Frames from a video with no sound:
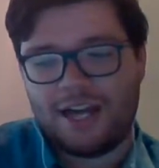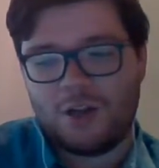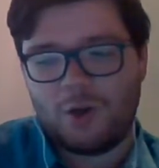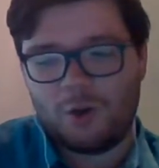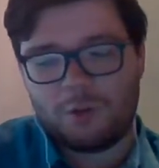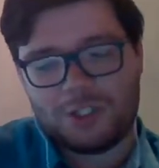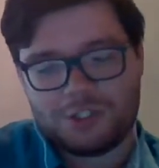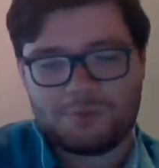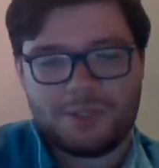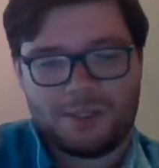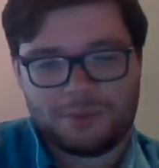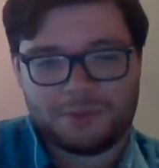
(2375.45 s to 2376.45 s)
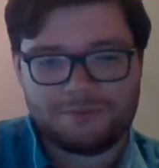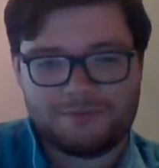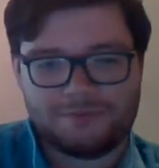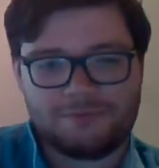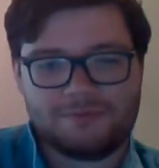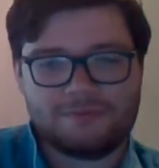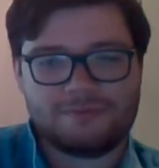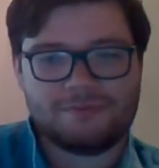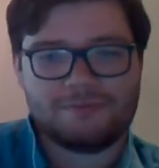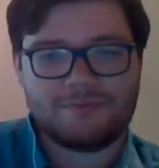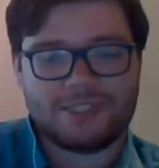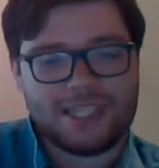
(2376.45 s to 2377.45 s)
a whole bunch of people
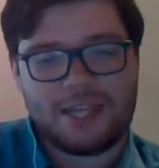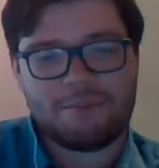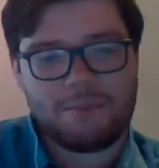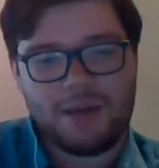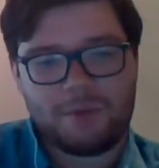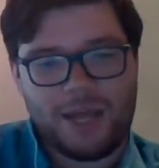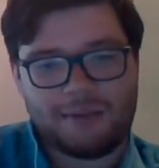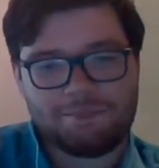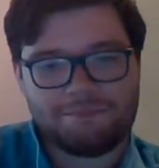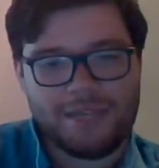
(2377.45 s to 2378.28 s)
sent my way.